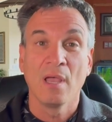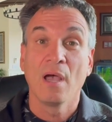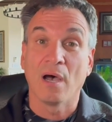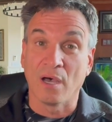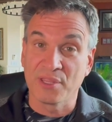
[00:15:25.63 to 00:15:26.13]

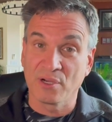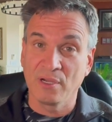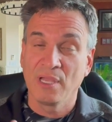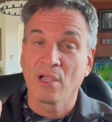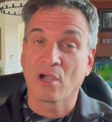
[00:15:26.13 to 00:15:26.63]

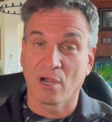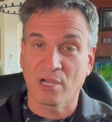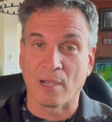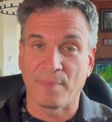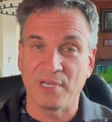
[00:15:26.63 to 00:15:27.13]
Other car
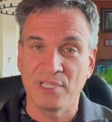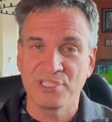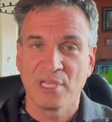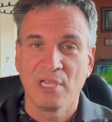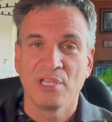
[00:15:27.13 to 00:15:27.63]
companies,
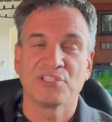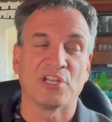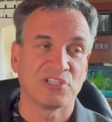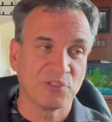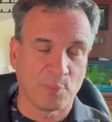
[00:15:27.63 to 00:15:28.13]

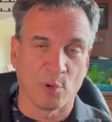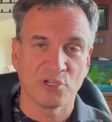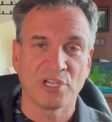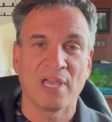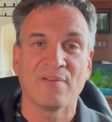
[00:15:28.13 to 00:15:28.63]
such as
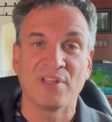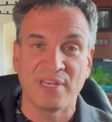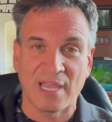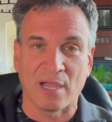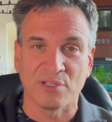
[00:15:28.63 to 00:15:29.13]
Porsche, have
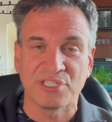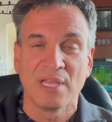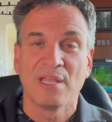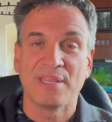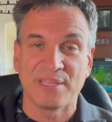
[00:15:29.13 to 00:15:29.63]
announced
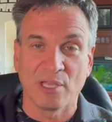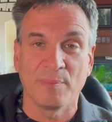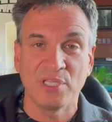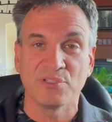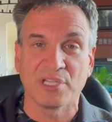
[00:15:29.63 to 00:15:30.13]
that they'll be
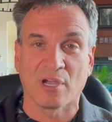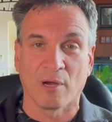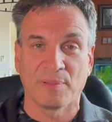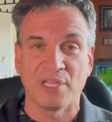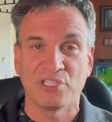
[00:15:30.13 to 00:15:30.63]
using
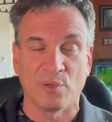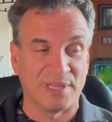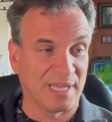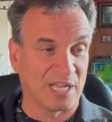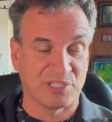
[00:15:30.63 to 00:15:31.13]
CarPlay 2, and
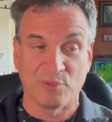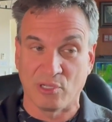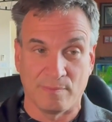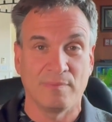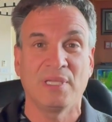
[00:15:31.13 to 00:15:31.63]
they got some
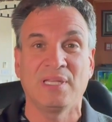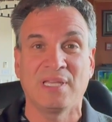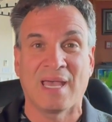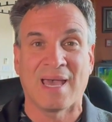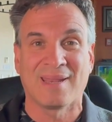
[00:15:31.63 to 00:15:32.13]
good
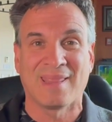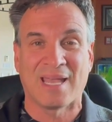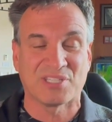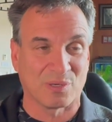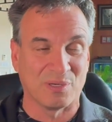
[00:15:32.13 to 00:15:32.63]
media out of
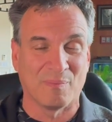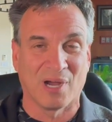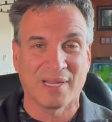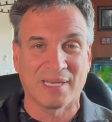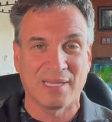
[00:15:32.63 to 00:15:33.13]
that, some good
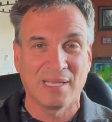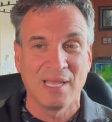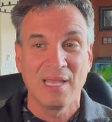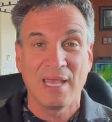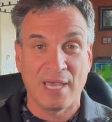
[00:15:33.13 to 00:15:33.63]
marketing,
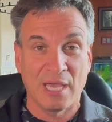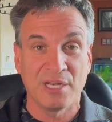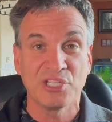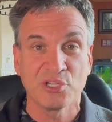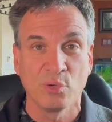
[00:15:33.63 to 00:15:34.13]
and
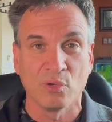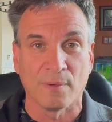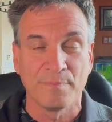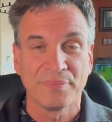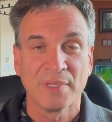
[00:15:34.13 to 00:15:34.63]
it's cool.